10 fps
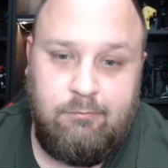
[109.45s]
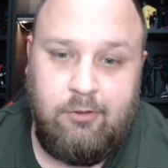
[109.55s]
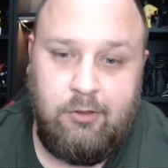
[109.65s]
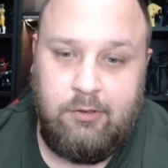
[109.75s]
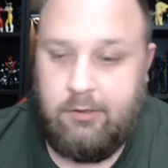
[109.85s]
It's
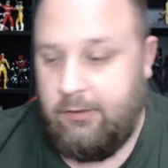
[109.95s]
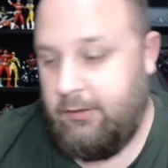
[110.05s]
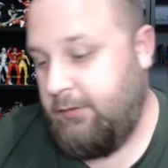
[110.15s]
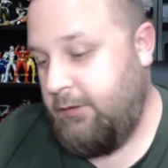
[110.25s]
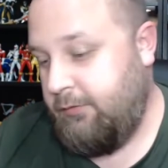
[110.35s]
all good.
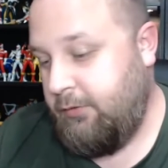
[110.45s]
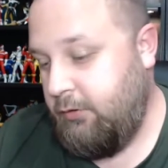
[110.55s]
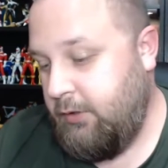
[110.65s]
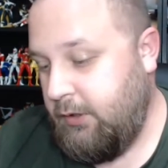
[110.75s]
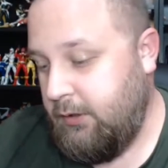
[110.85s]
Even if you
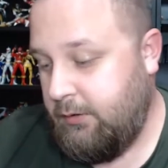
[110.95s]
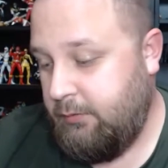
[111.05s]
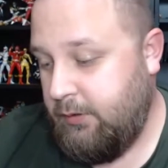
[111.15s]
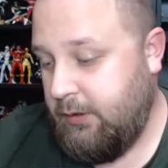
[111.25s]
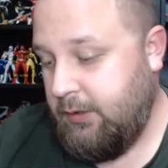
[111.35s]
didn't,
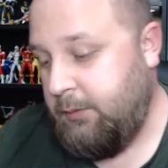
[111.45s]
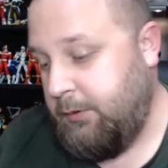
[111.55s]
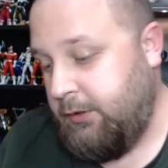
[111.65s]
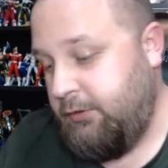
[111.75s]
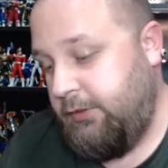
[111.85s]
well, I
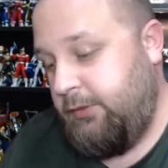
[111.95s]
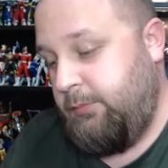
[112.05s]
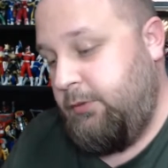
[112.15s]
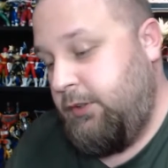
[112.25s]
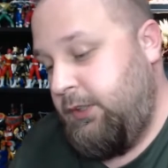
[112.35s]
apologize.
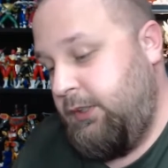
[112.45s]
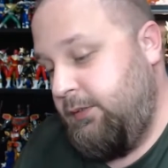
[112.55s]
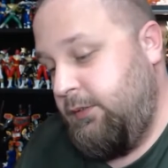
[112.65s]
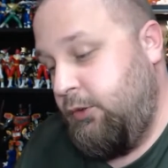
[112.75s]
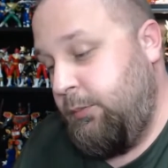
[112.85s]
I'm sorry.
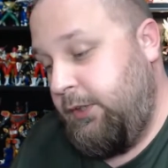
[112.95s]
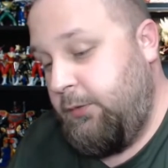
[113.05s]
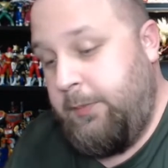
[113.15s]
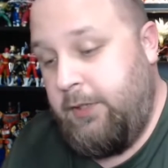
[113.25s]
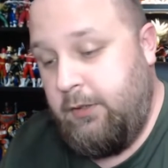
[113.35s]
I hope it
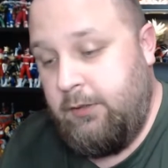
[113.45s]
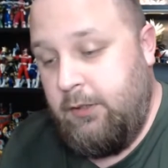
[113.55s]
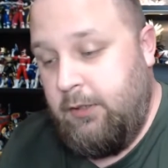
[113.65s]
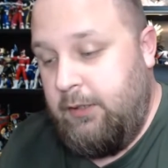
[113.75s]
gets better.